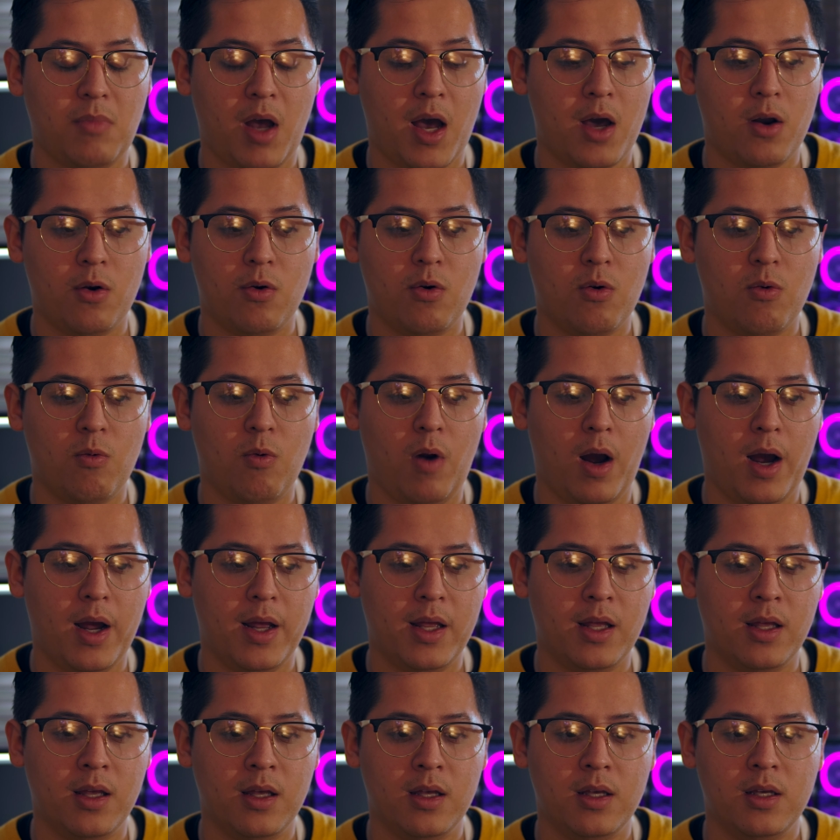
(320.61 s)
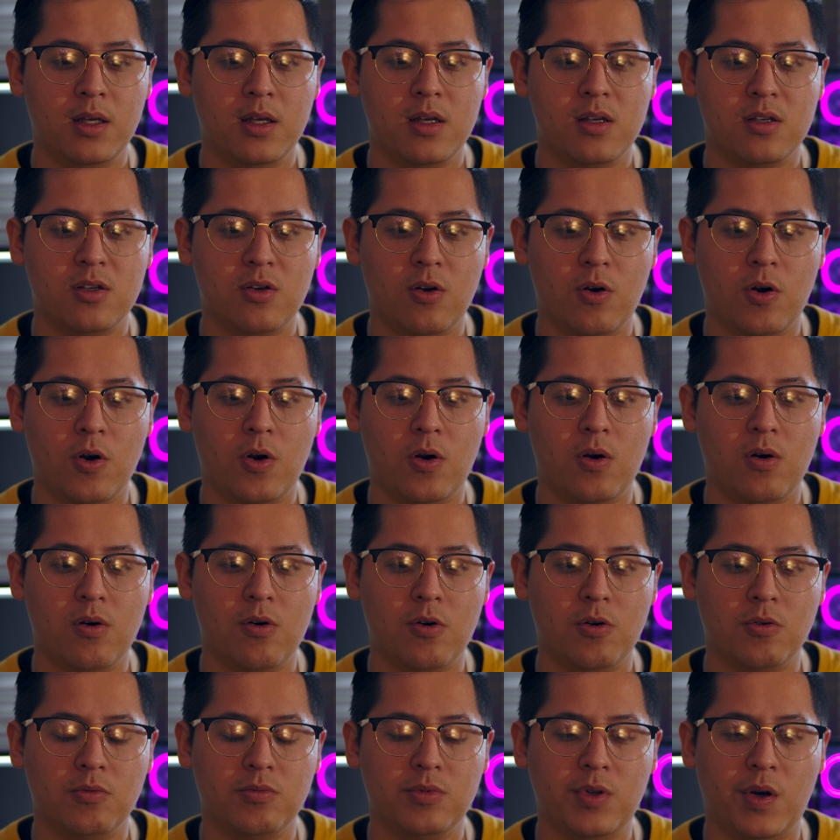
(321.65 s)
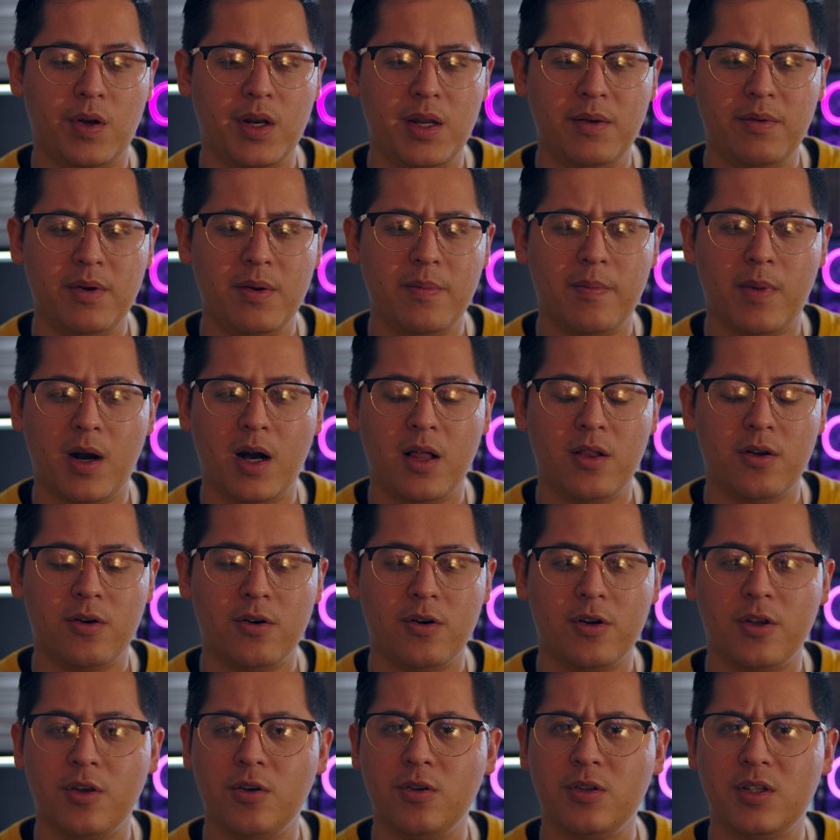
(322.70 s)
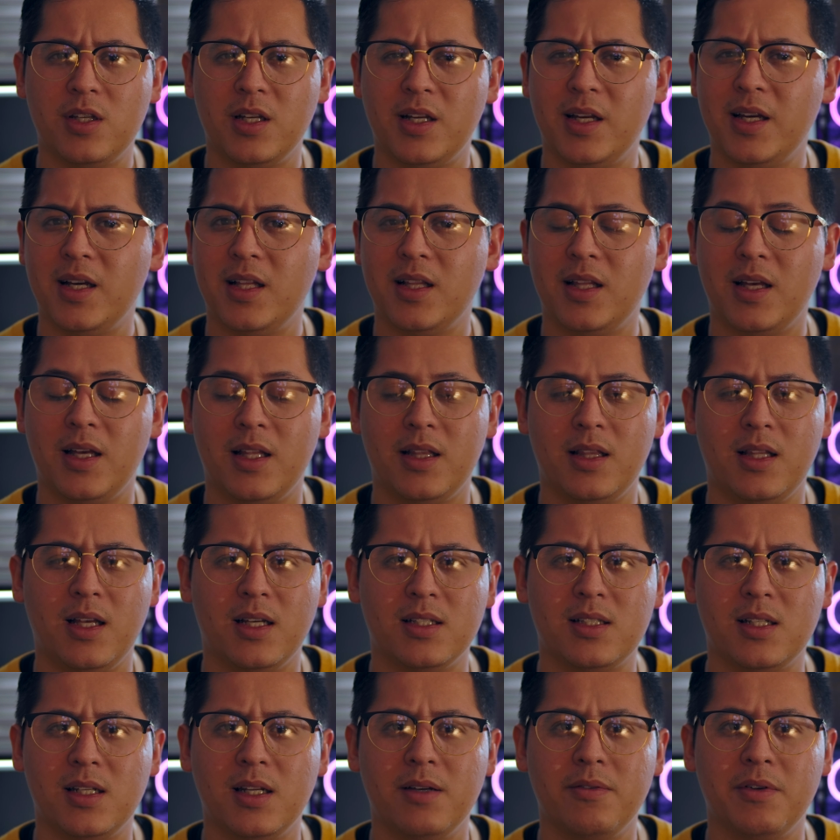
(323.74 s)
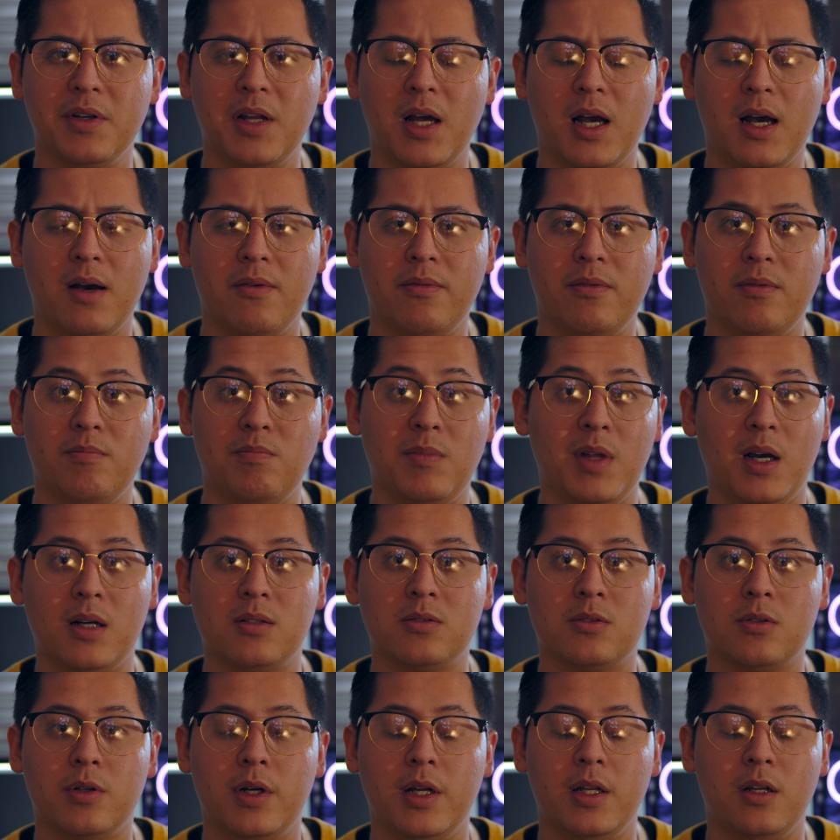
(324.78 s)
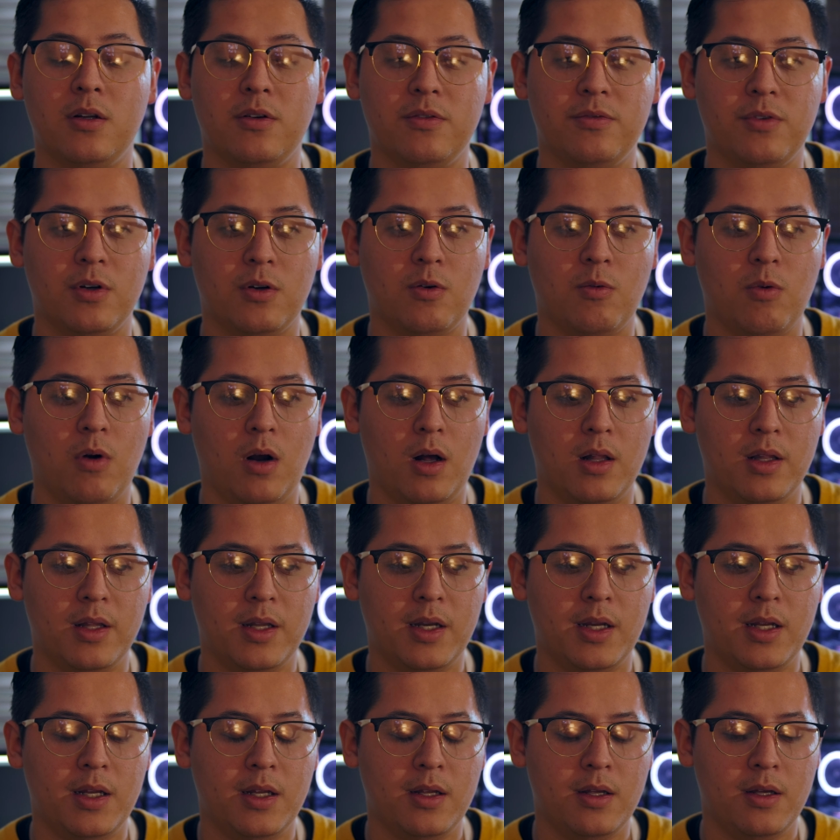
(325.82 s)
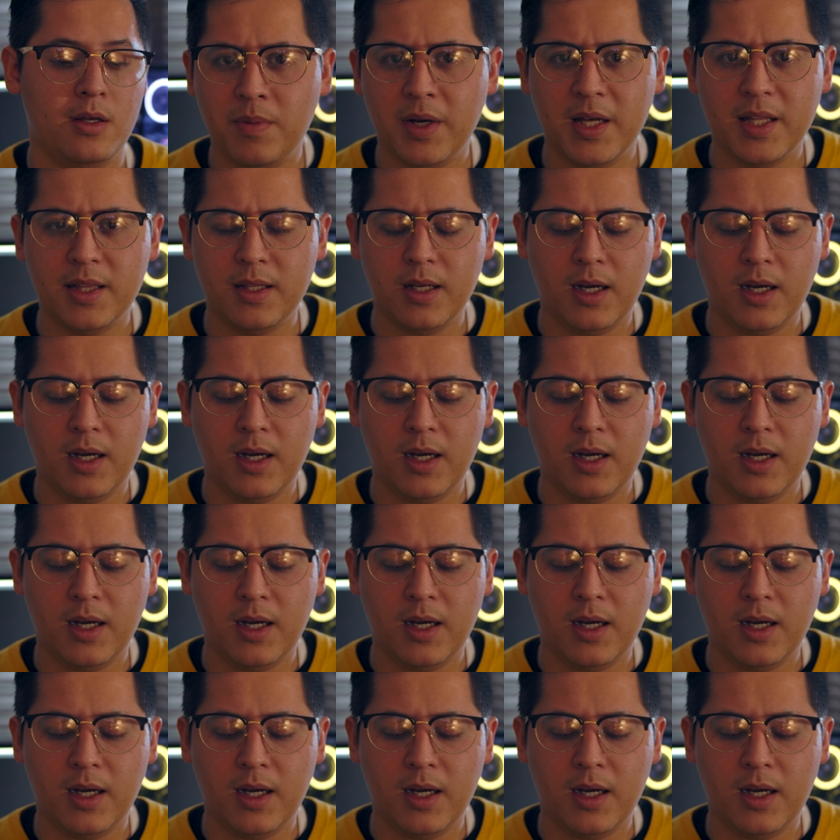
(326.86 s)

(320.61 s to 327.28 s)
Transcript: I don't know why, so don't even bother on using it. It doesn't even have that great of a quality. But